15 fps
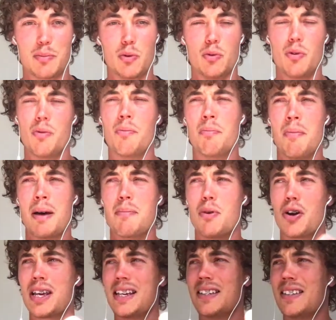Well, my
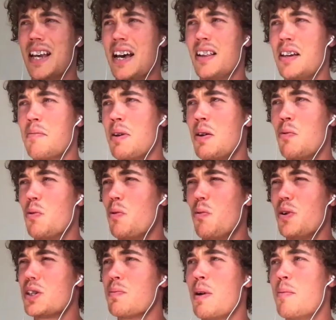body is telling me,
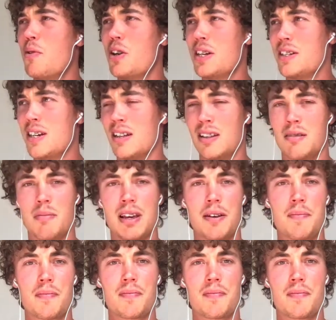what's my body telling me?